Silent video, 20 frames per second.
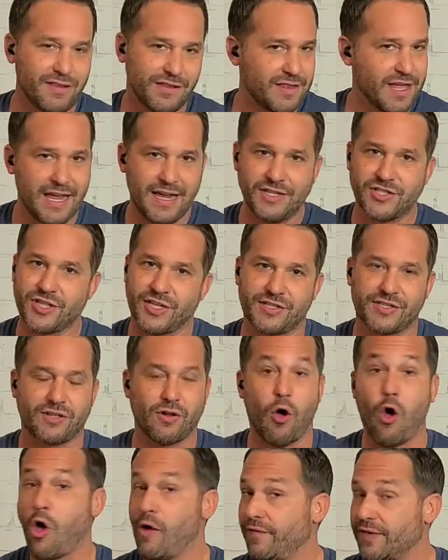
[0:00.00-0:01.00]
they just,
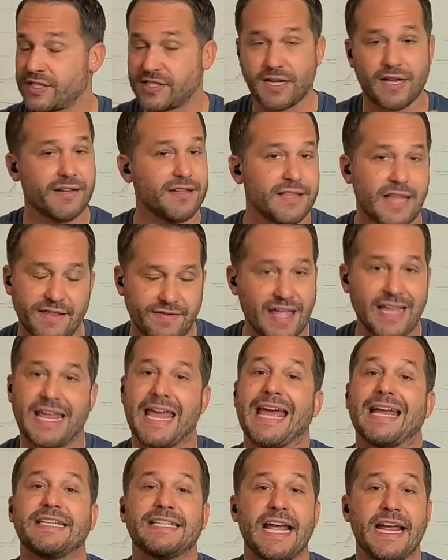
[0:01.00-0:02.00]
all of a sudden, they
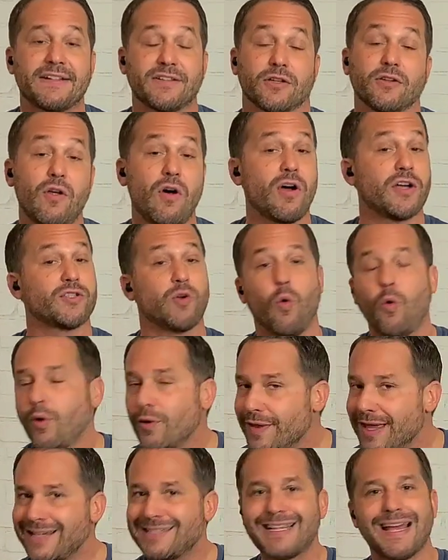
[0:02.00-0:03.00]
can't take the loss,
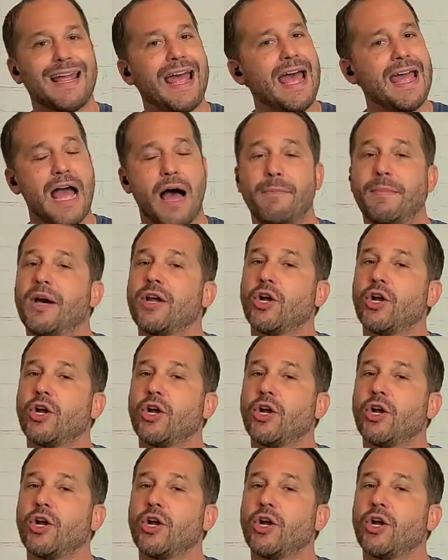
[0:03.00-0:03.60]
or they say, hey, I'm